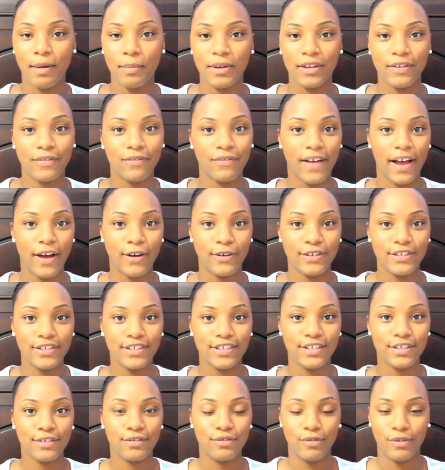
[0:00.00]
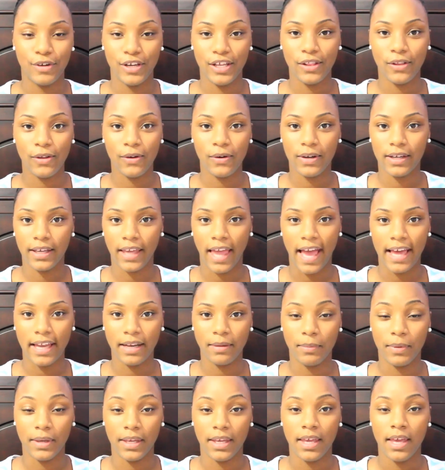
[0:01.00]
and founder of Relo
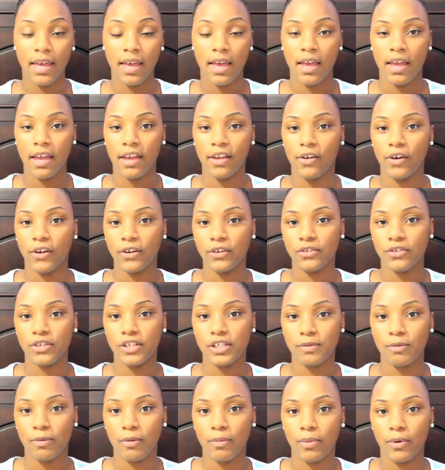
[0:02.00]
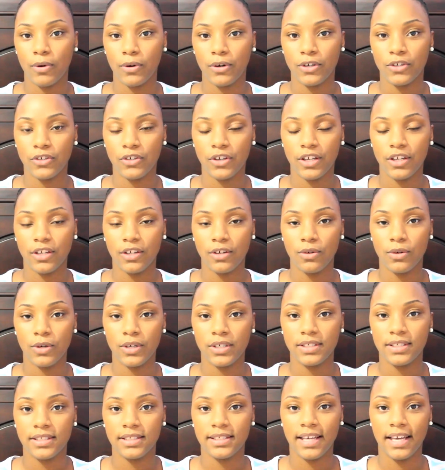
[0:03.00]
Academy, an auto transport broker training
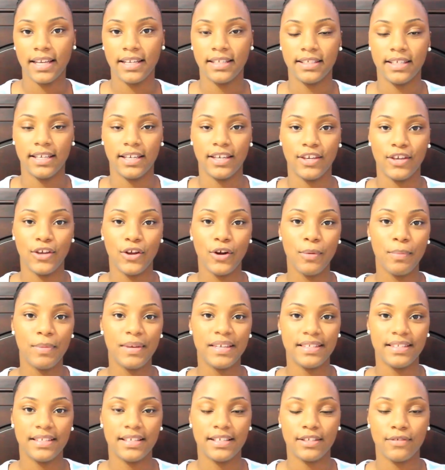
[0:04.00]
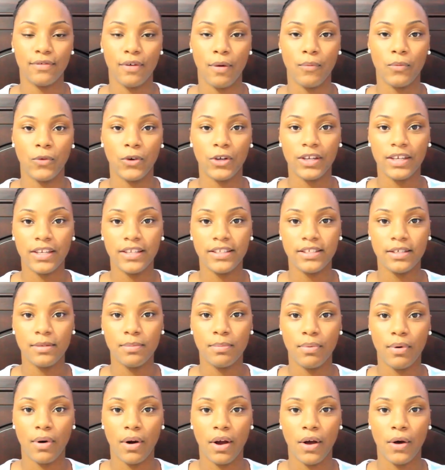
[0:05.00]
course designed to take your business from rookie to
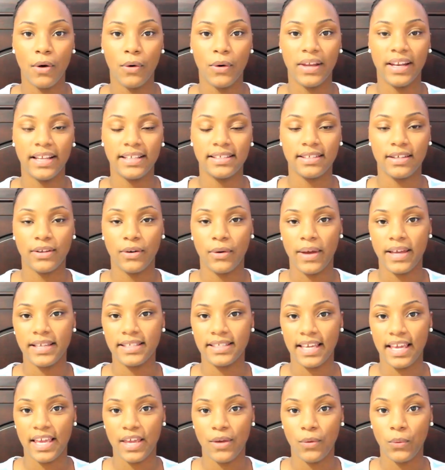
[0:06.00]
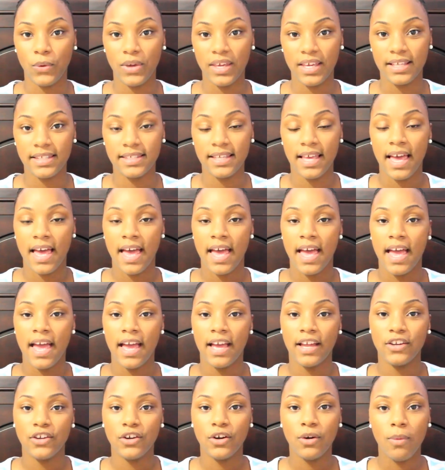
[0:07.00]
pro in as little as 8 weeks.
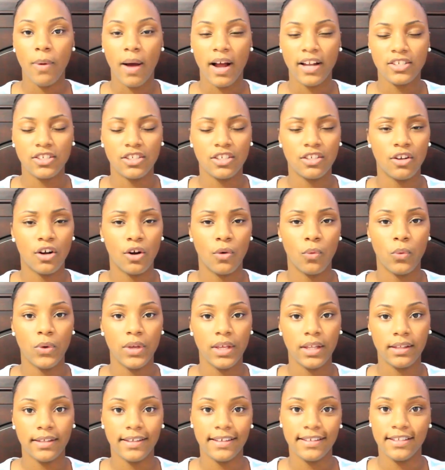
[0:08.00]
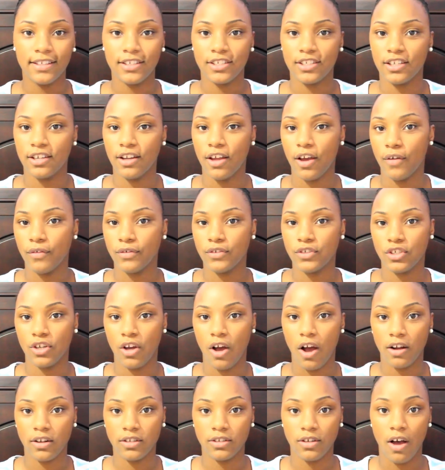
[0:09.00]
And you're watching our weekly edition of
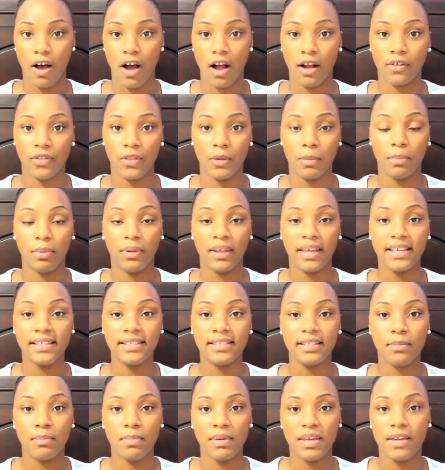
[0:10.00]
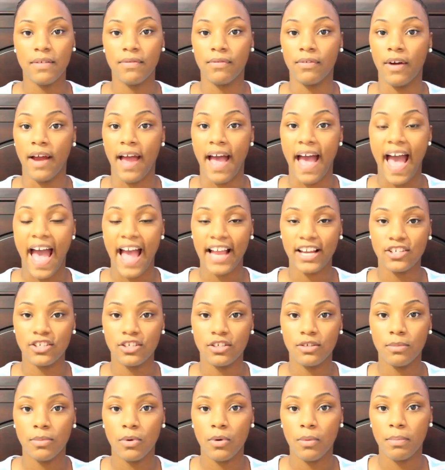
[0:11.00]
Chalk Talk, the place to be for
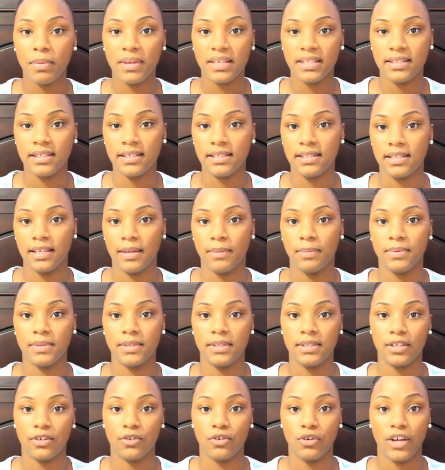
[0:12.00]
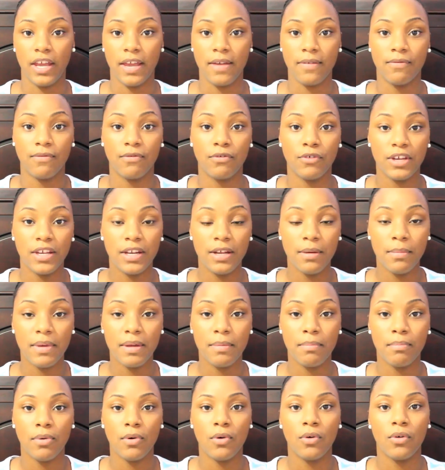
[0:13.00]
actionable business tips to create freedom
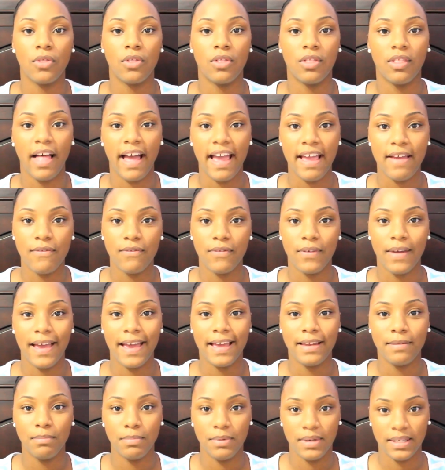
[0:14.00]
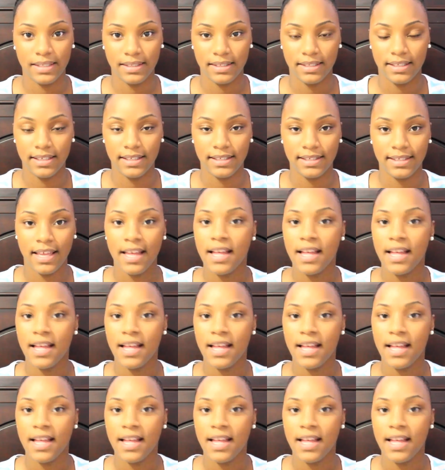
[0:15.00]
in both life and business